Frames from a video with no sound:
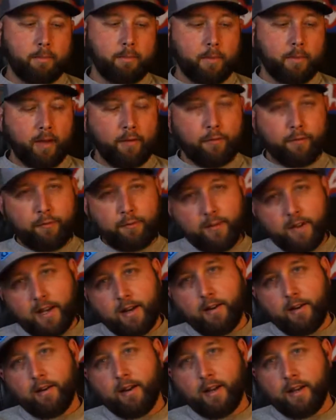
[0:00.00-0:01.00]
my
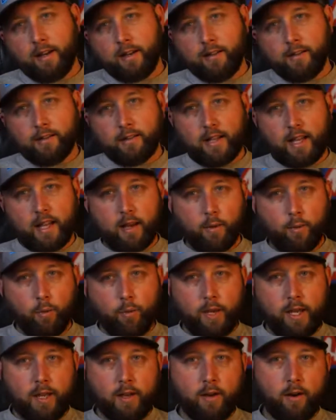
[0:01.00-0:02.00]
fear is that
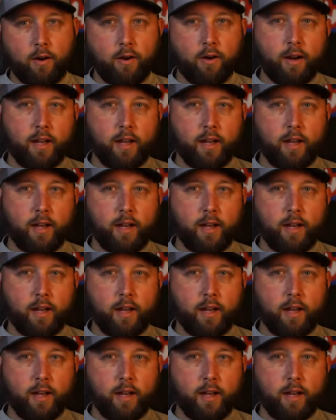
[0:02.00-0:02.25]
we are